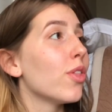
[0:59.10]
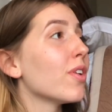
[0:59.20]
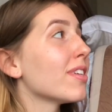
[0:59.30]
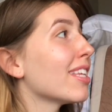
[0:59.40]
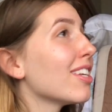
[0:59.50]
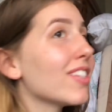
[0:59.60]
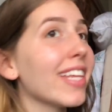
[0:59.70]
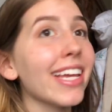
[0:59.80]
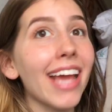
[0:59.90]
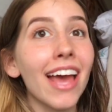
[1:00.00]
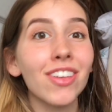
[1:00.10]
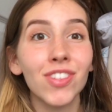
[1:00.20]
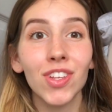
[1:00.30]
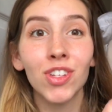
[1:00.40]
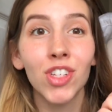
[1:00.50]
There is such thing
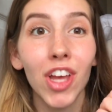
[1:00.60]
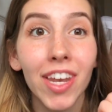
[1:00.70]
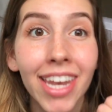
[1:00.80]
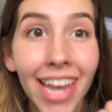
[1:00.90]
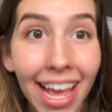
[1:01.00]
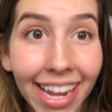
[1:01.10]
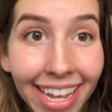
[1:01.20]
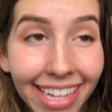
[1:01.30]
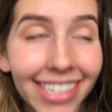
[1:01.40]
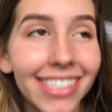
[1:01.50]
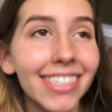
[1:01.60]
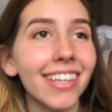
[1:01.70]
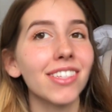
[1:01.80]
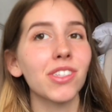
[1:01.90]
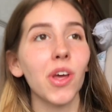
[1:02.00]
as genetics.
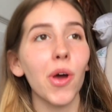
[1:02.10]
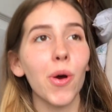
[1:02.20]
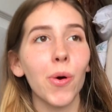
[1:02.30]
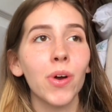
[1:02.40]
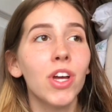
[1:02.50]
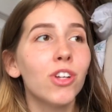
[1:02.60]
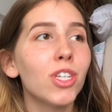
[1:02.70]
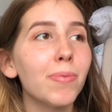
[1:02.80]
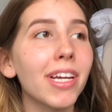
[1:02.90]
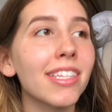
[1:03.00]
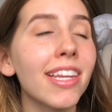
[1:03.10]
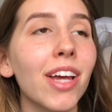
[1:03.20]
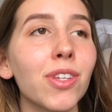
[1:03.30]
So just because an